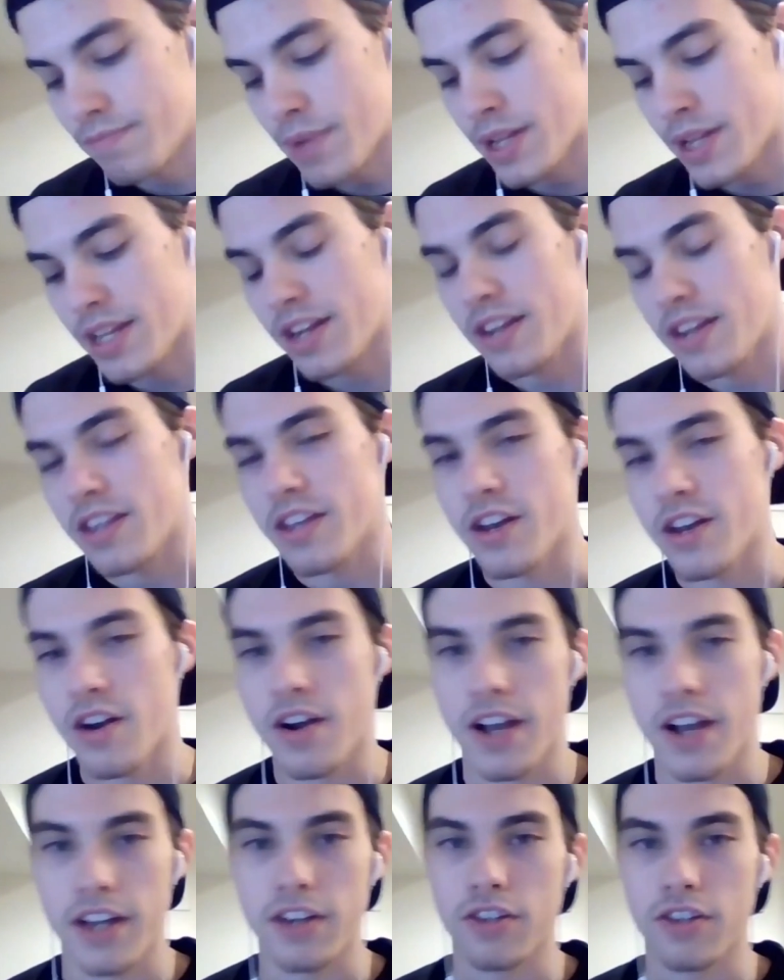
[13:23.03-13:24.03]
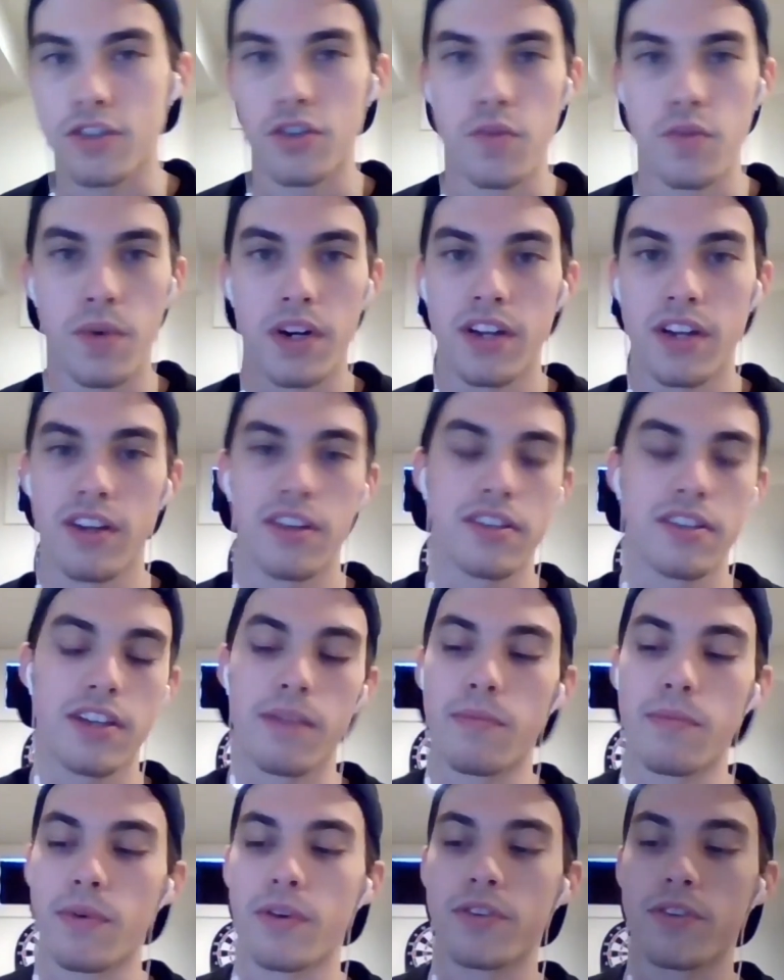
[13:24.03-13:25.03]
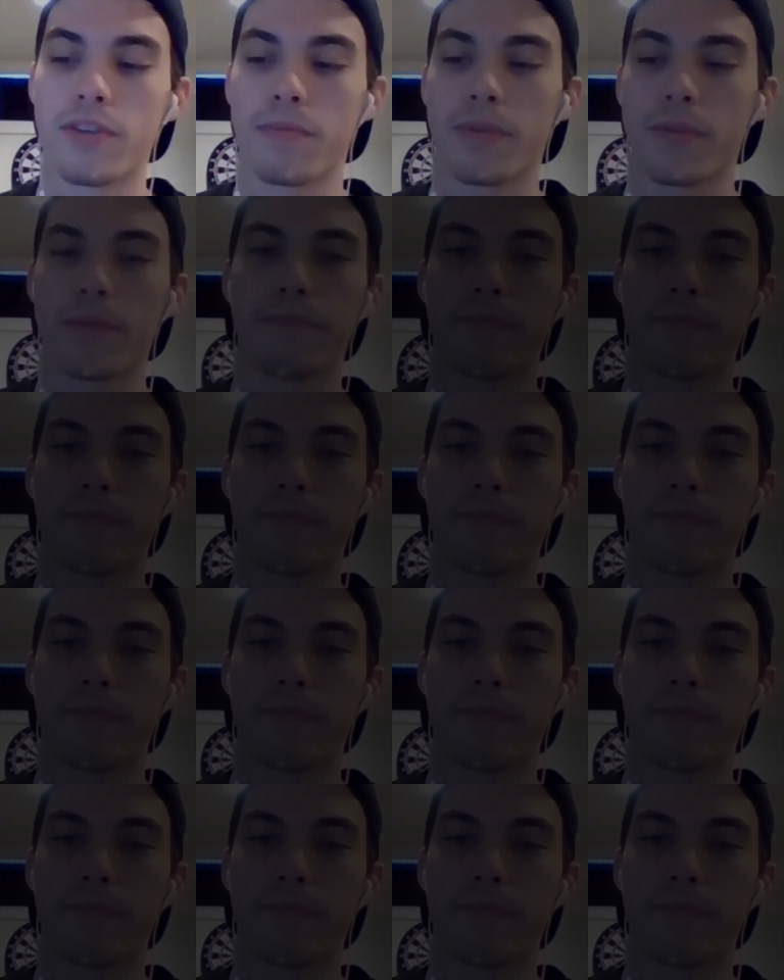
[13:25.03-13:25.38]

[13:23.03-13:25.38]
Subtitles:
by the end of the year and I can just do one in December or something.